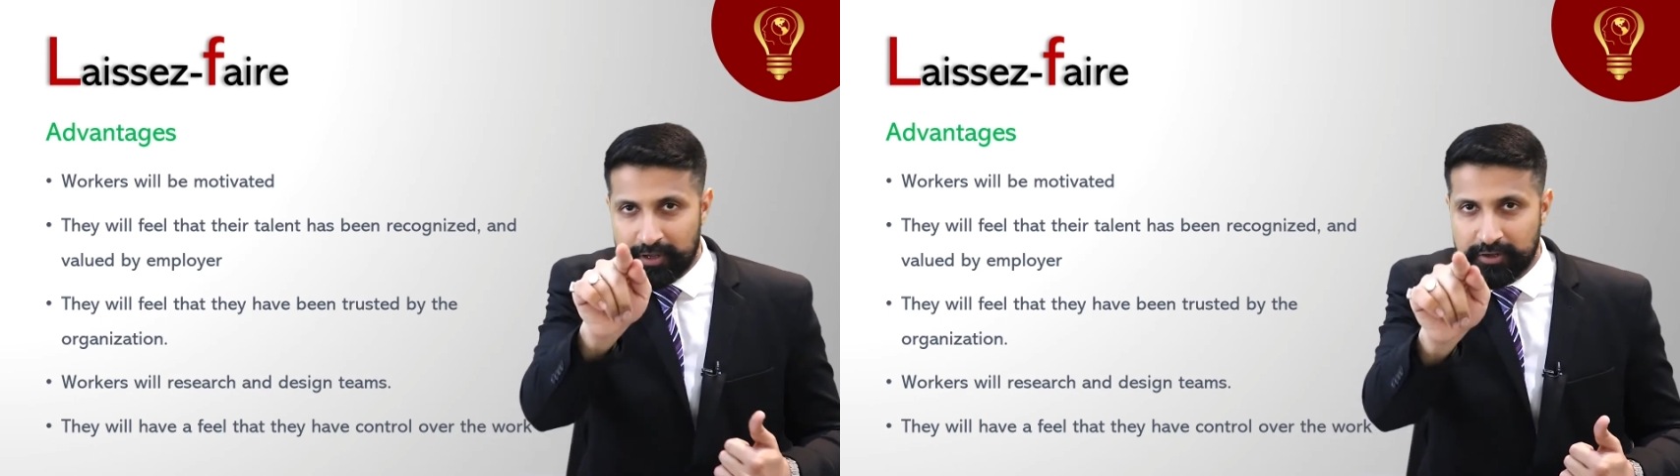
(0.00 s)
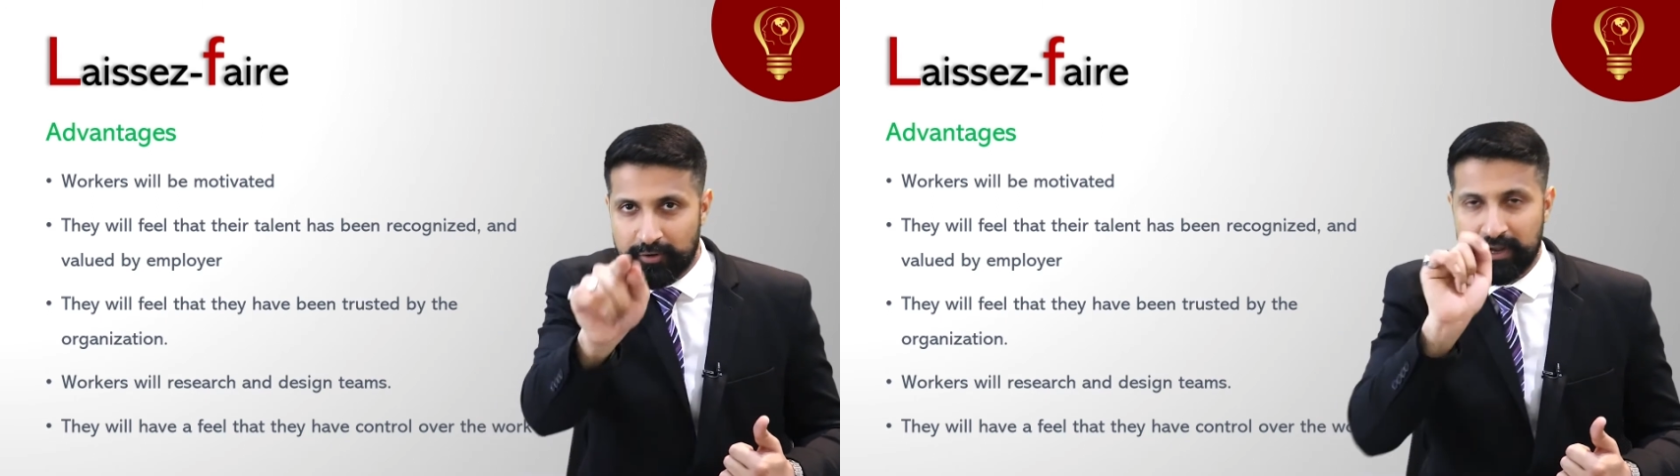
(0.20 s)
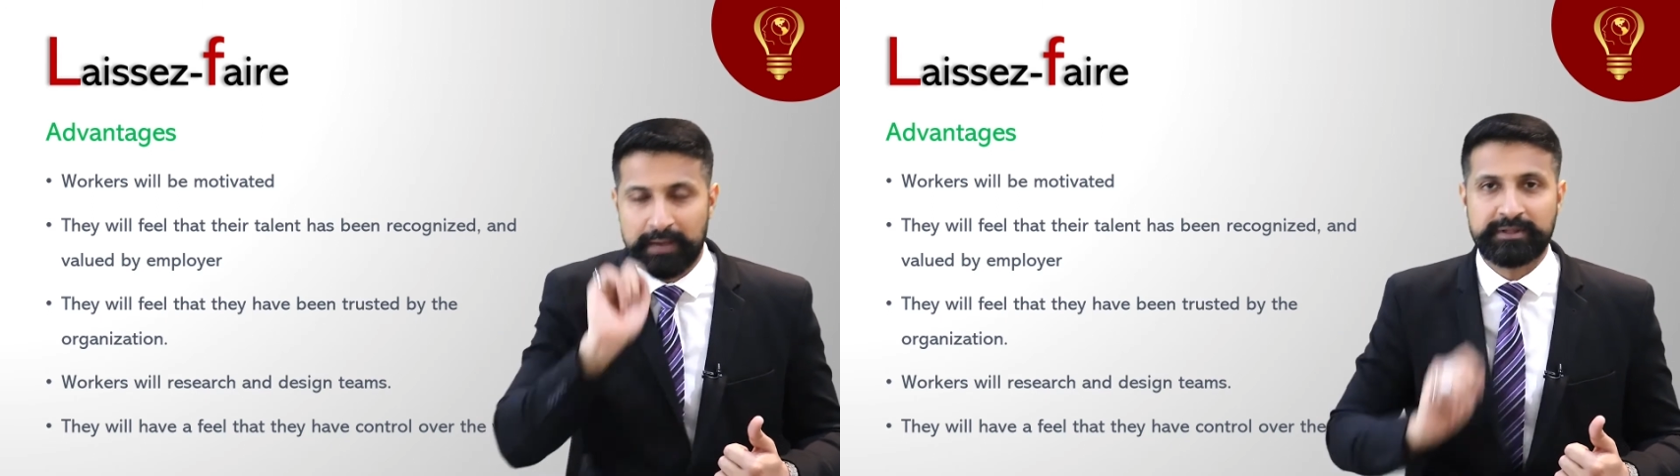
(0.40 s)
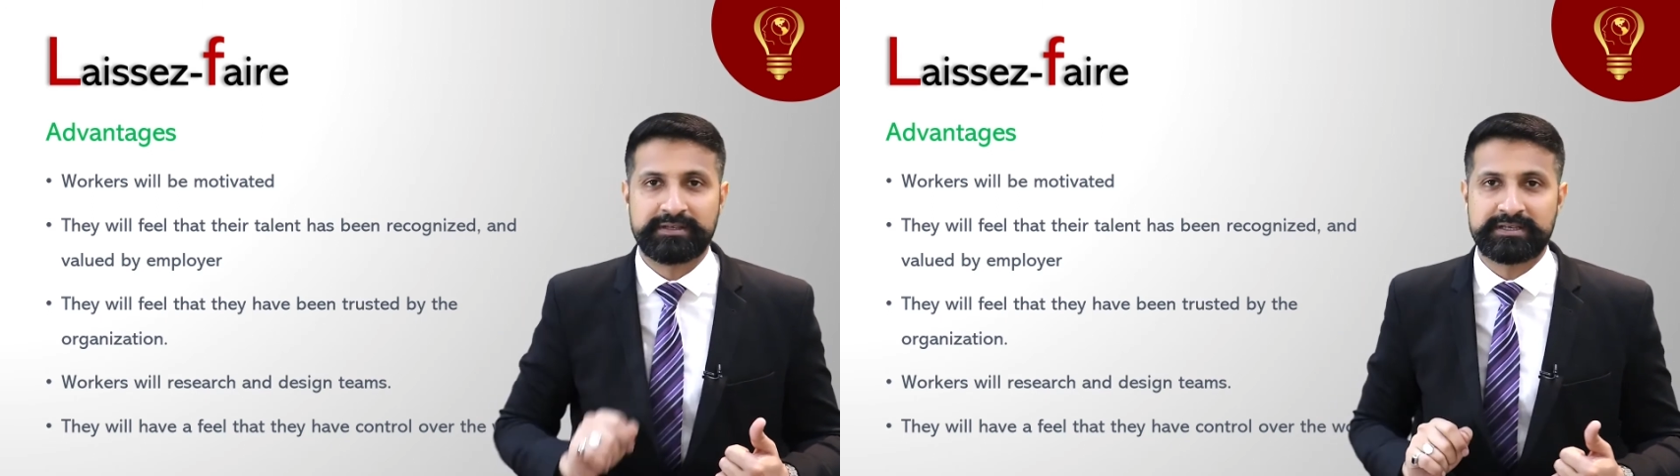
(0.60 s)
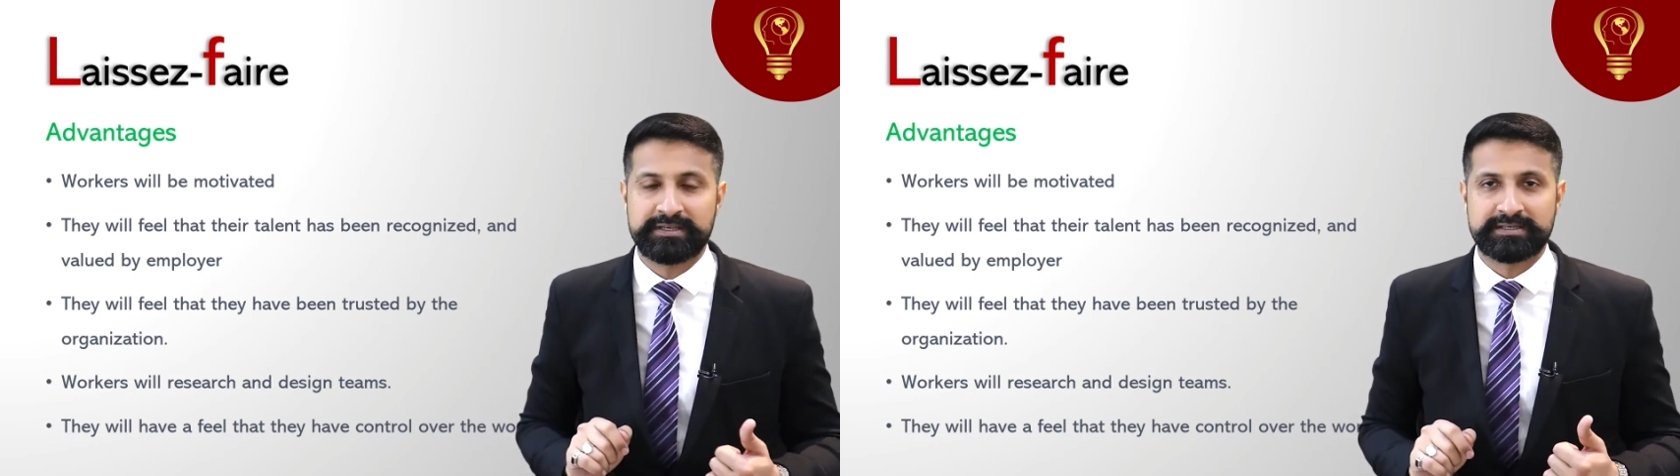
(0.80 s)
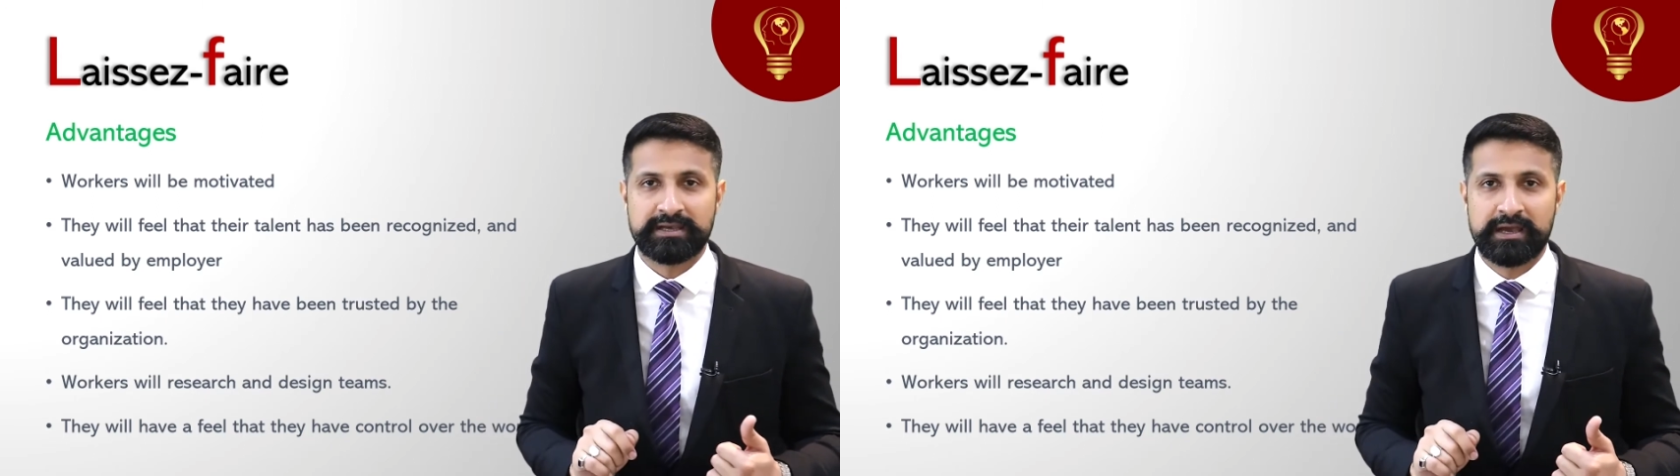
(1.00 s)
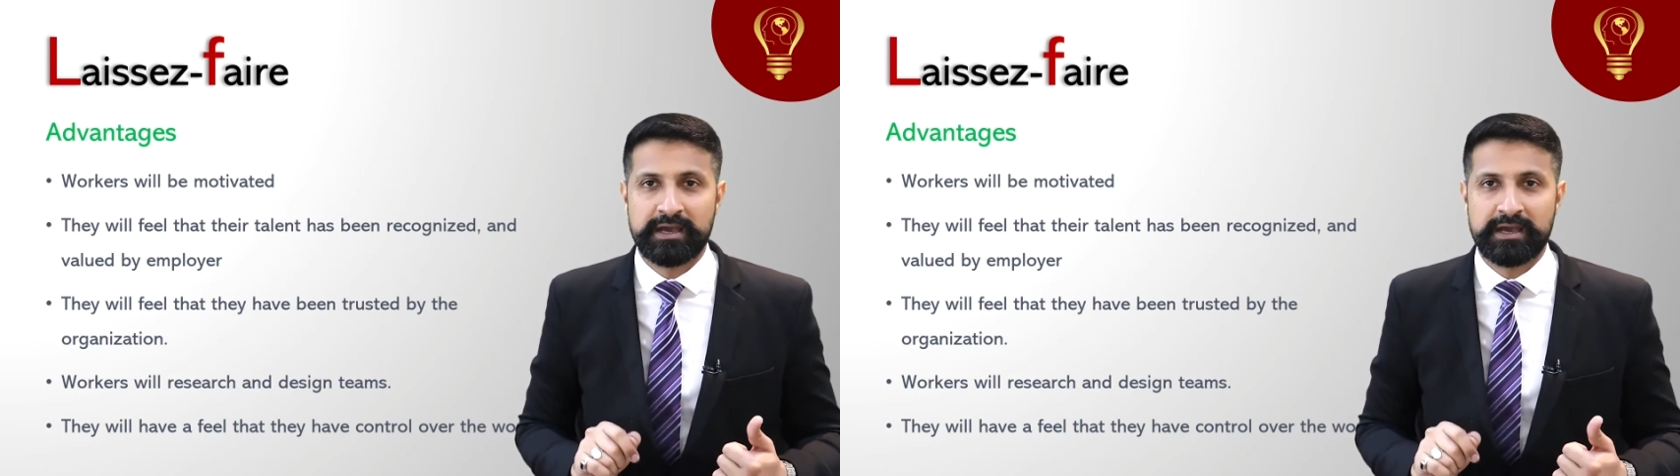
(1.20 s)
in your abilities.